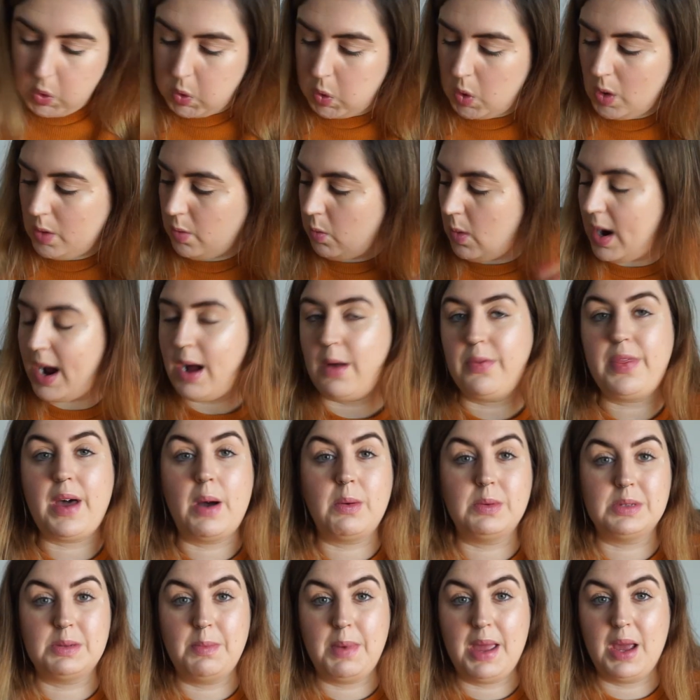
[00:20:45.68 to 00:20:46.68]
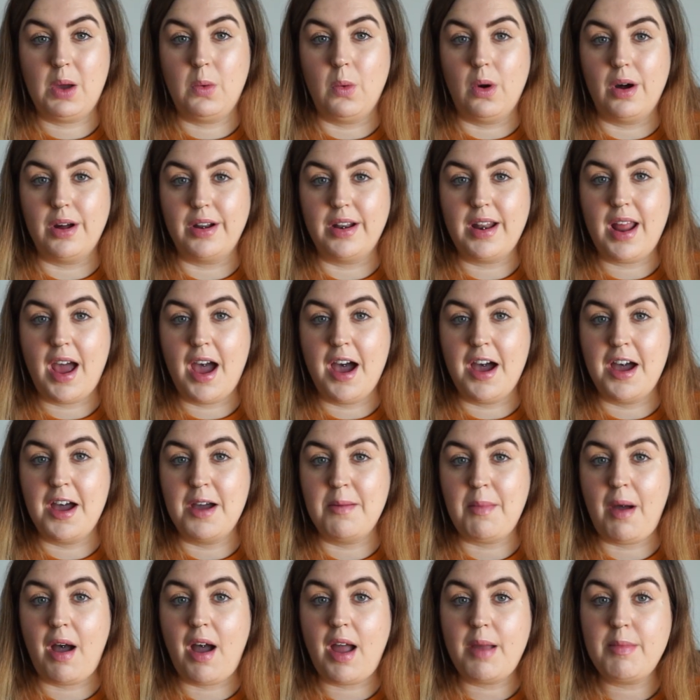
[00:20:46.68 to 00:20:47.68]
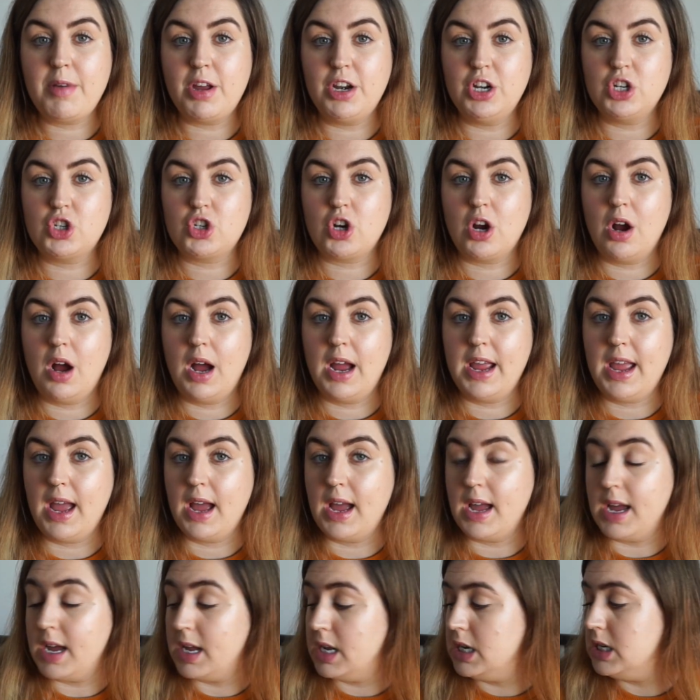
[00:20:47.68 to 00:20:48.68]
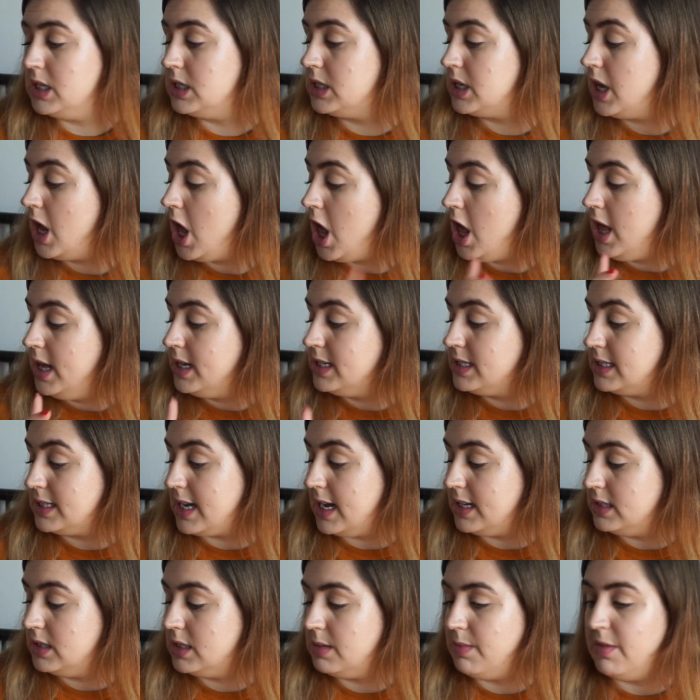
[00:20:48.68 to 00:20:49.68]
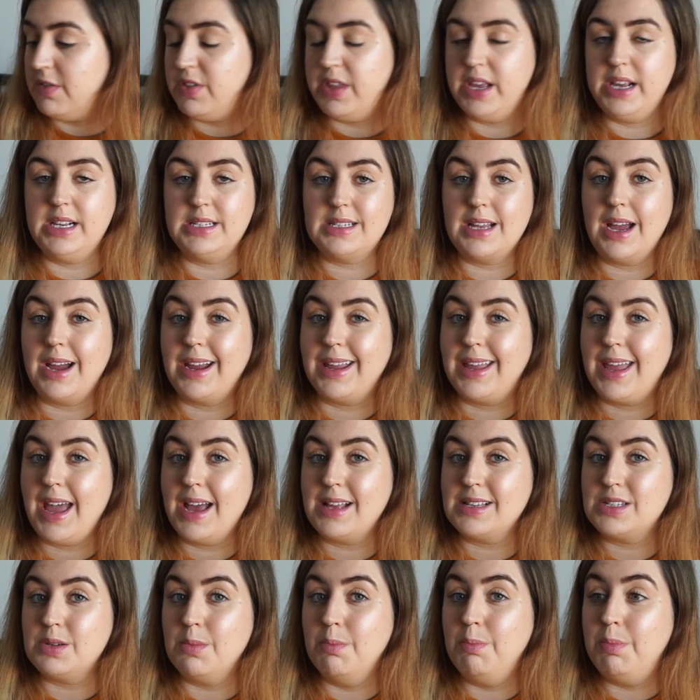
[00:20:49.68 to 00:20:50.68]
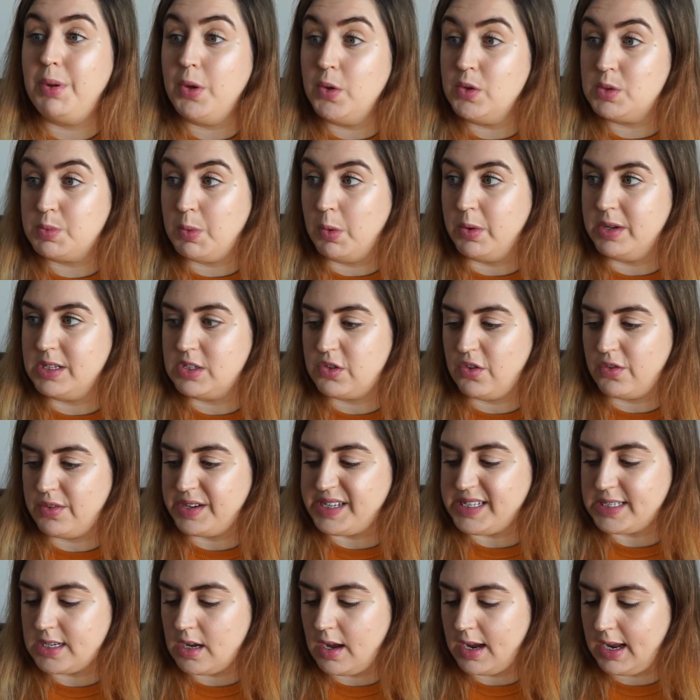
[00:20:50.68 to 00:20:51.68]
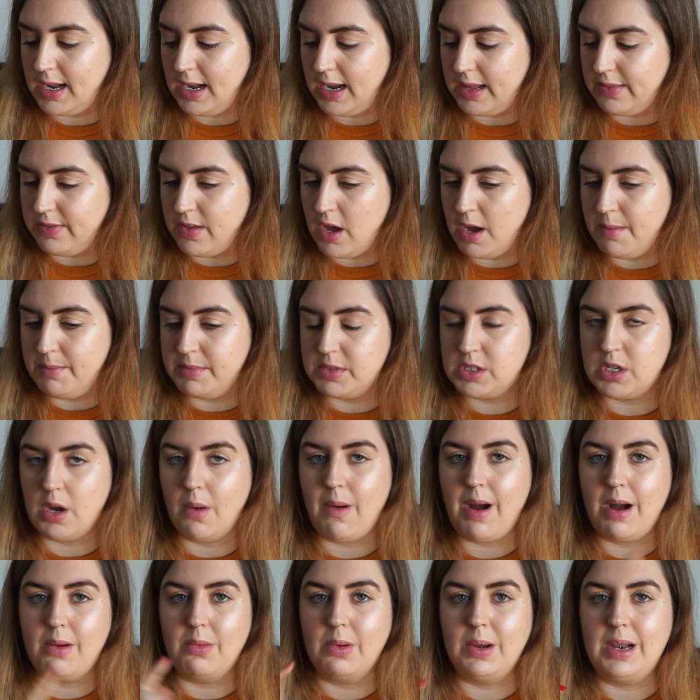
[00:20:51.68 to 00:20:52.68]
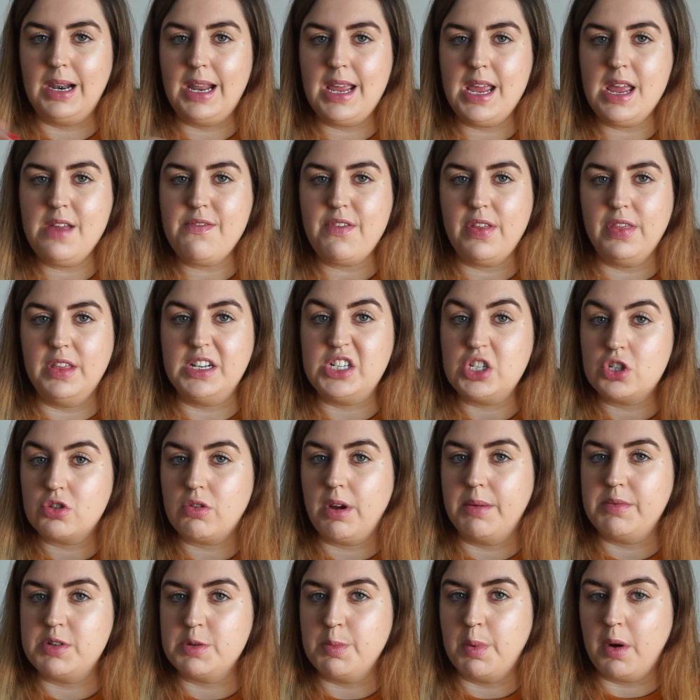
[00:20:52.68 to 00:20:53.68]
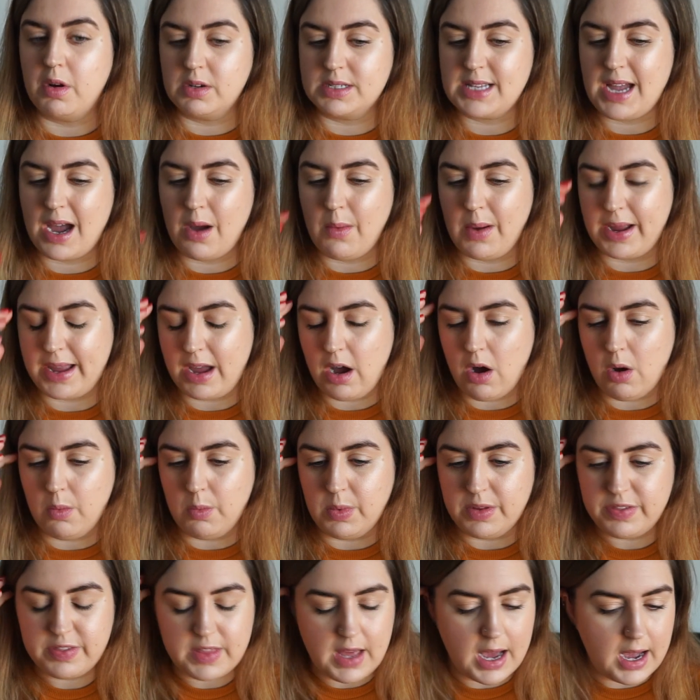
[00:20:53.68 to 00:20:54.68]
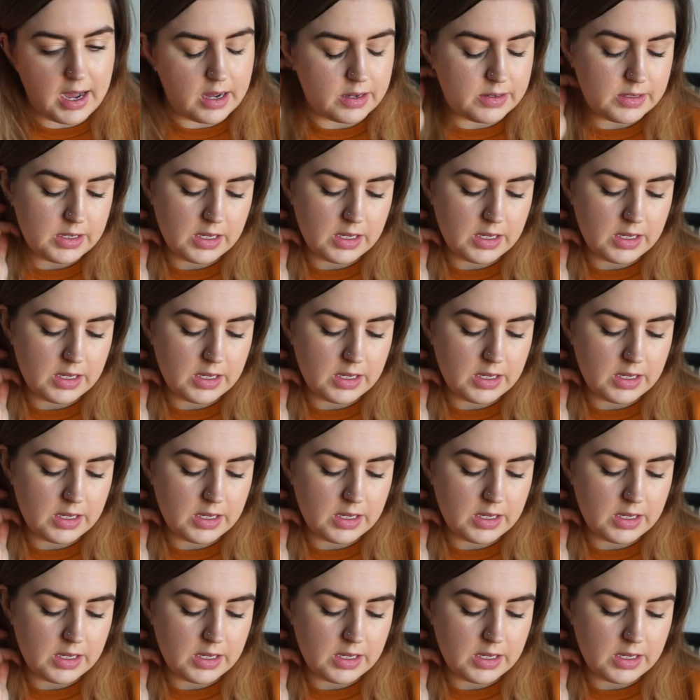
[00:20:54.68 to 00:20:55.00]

Wow, that was a big one. I'm going to try and scan some of these and get some Boots points for recycling them, so I will leave in the description box how I get on with that.